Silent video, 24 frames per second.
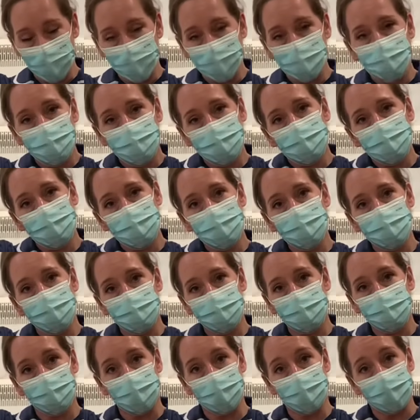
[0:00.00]
just
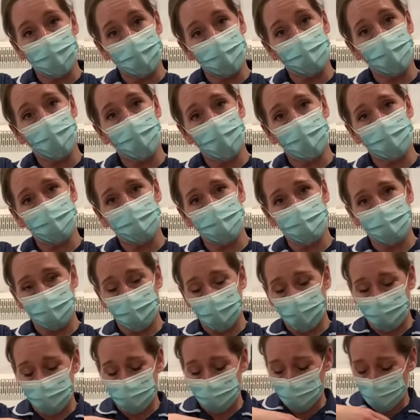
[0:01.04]
ensure that their little hands are
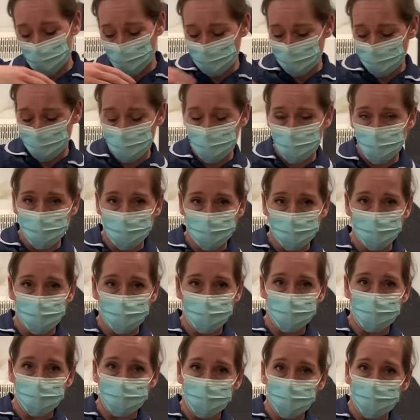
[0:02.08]
out the way, so you can
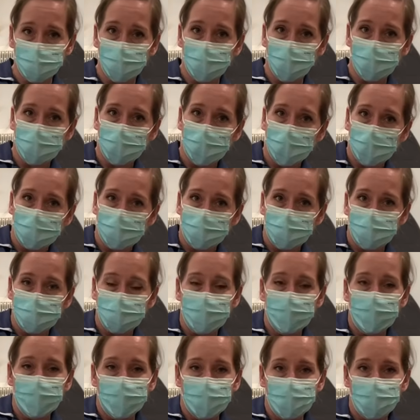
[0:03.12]
just tuck one hand
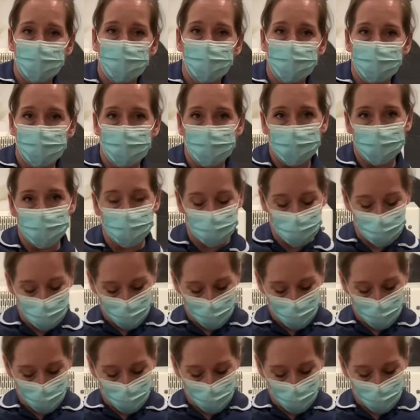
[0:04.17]
underneath your